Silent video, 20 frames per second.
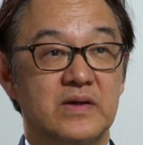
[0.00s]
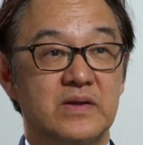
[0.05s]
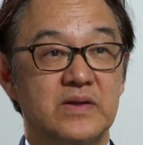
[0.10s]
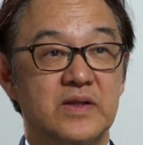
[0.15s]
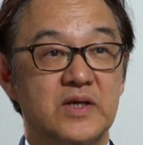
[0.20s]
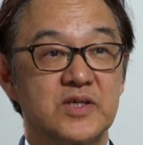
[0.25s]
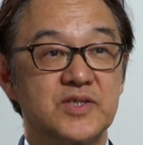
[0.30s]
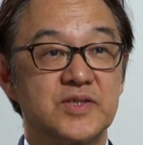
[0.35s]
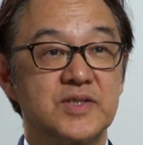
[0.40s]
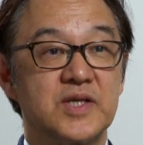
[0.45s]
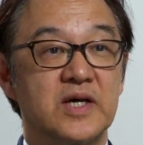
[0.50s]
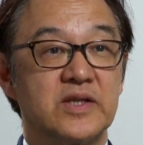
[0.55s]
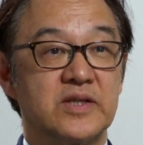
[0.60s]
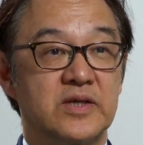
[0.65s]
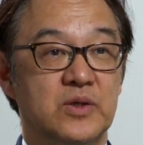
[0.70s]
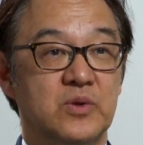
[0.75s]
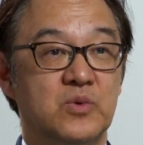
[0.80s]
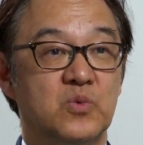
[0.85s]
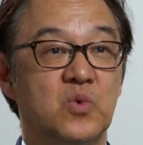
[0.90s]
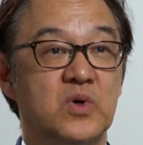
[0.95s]
The
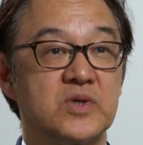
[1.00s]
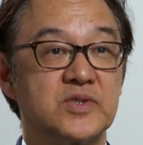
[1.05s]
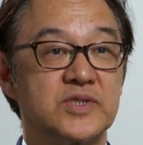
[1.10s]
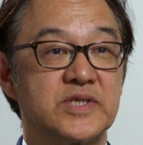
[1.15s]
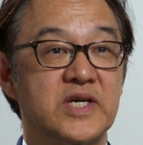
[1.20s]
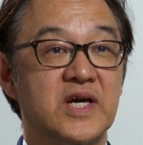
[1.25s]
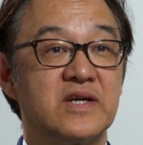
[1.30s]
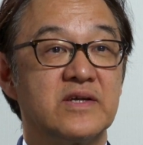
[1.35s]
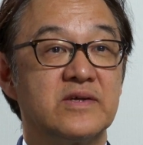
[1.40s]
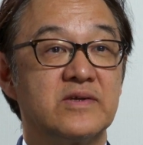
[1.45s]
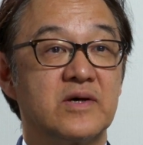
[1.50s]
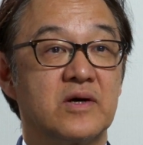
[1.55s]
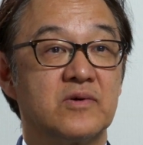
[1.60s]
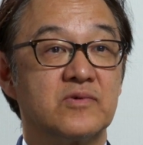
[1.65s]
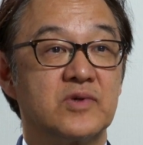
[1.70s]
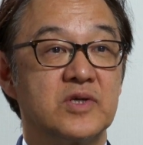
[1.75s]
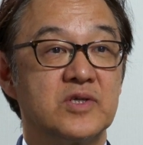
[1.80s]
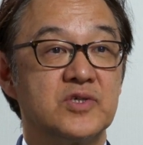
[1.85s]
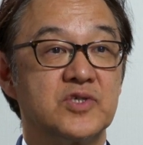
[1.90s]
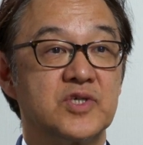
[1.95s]
study was carried
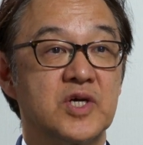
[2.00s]
out in